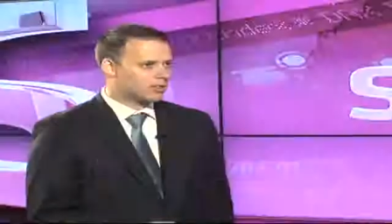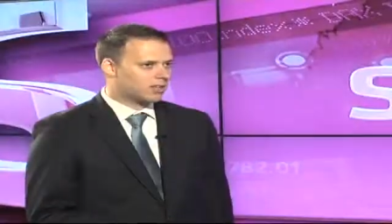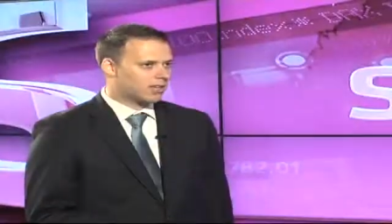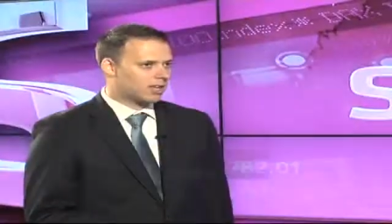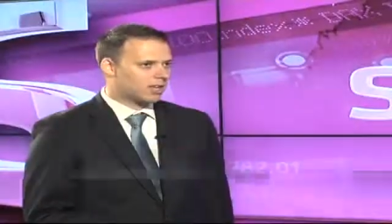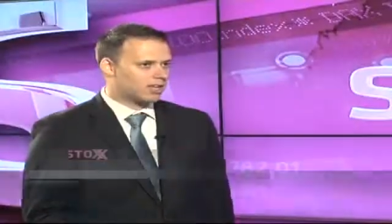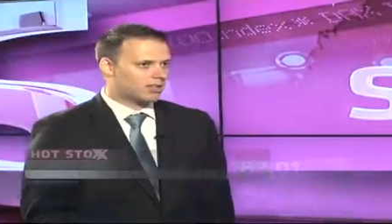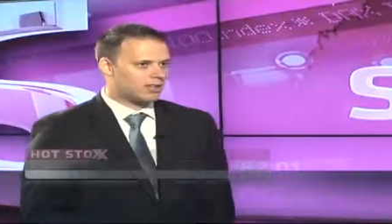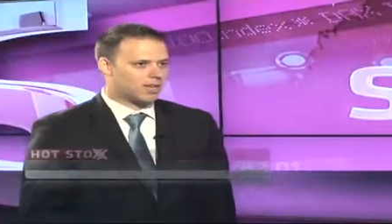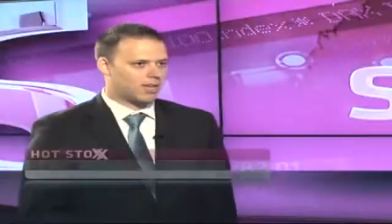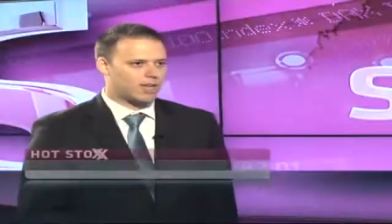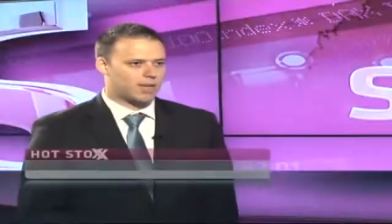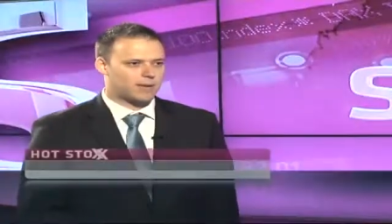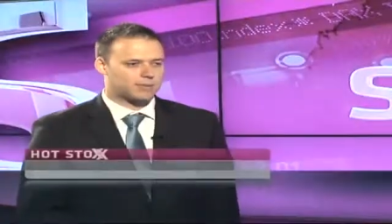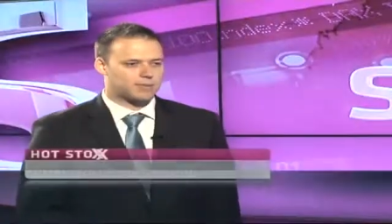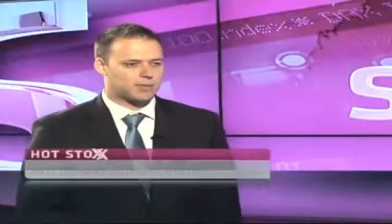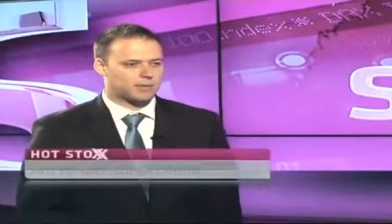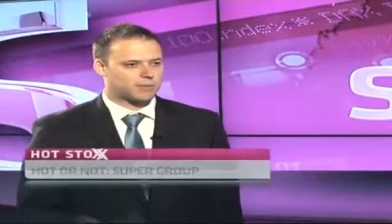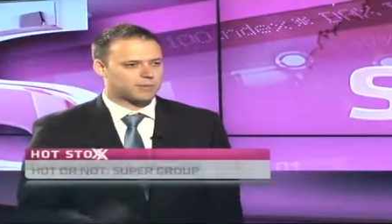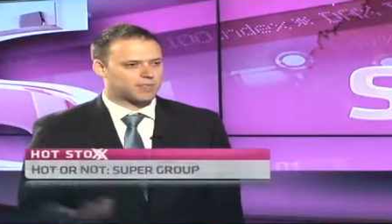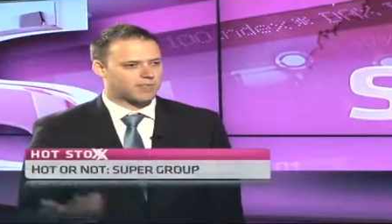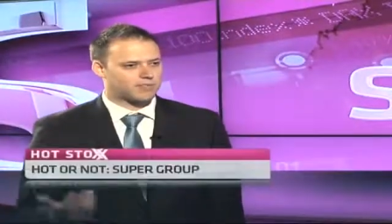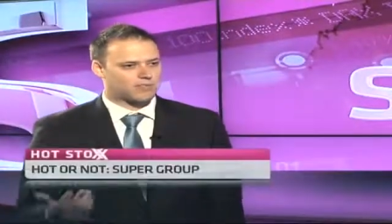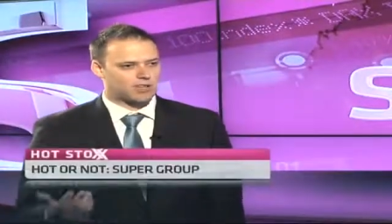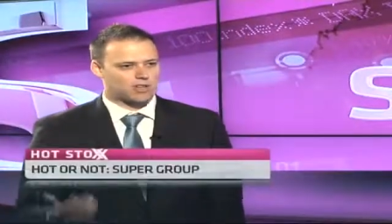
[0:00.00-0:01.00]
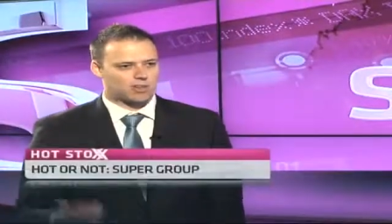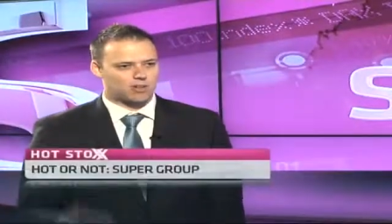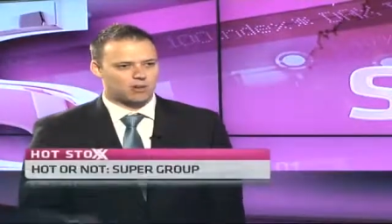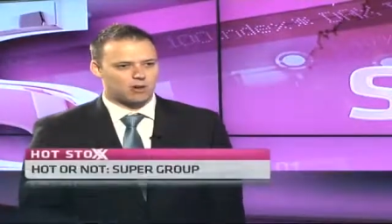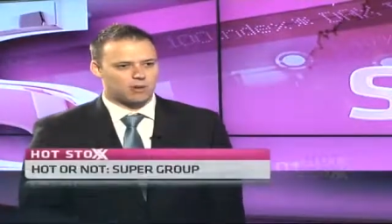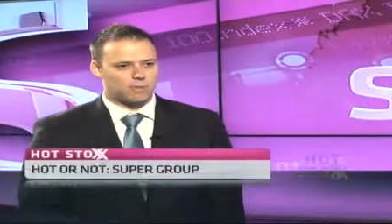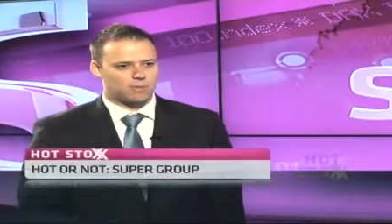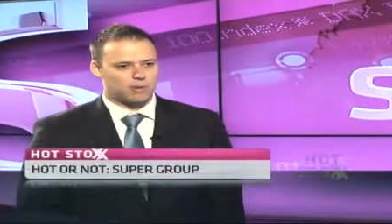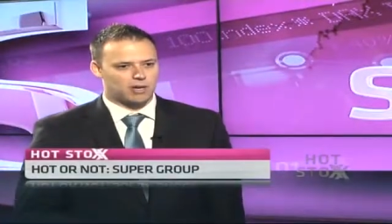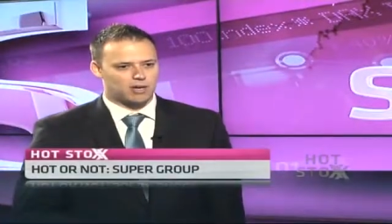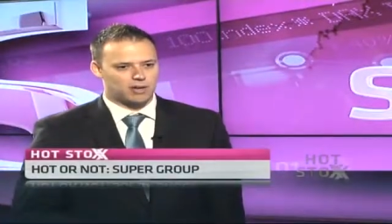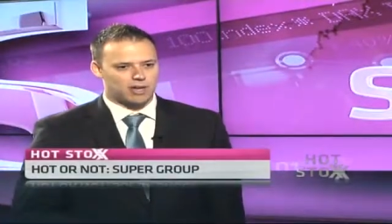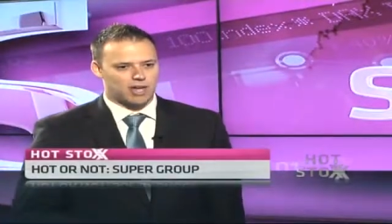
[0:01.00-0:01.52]
their HEPS, I mean, they've had a
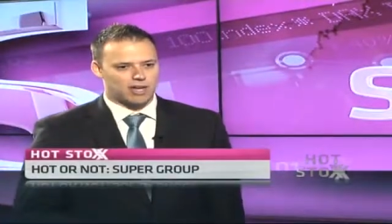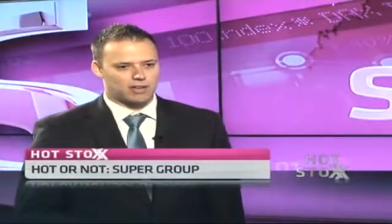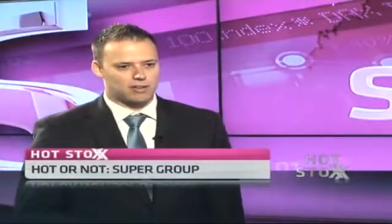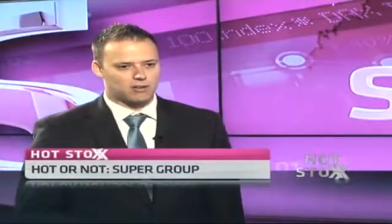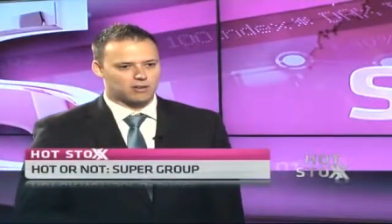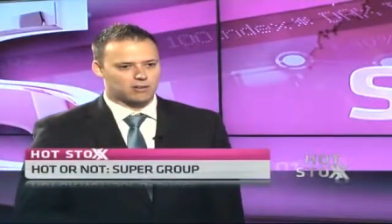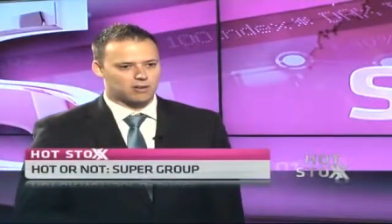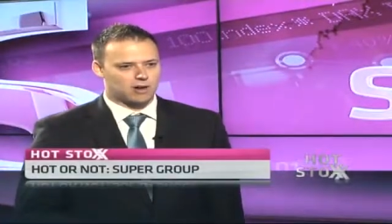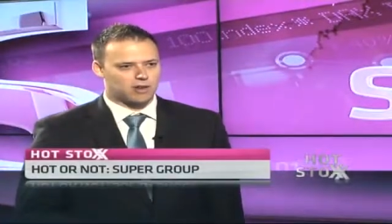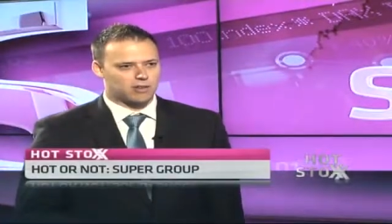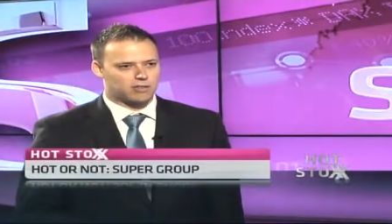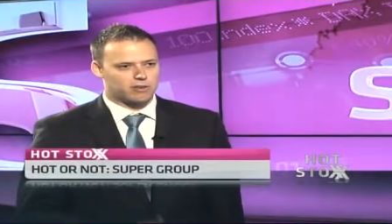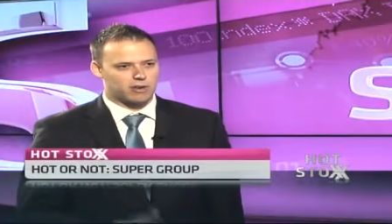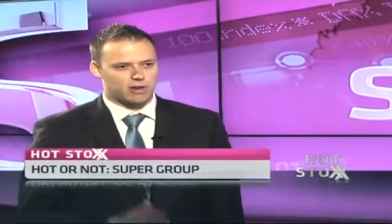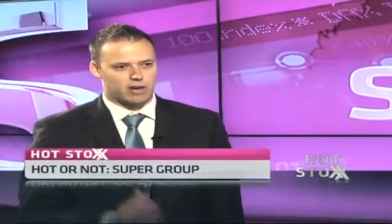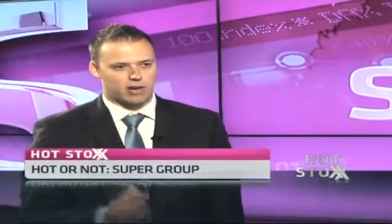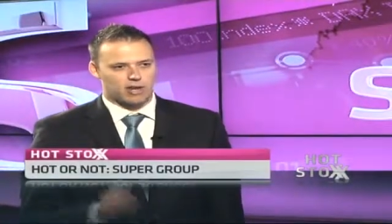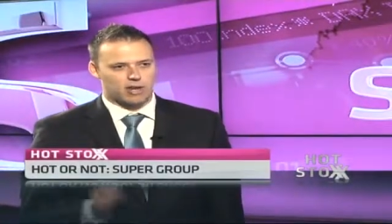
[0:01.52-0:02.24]
compound annual growth rate,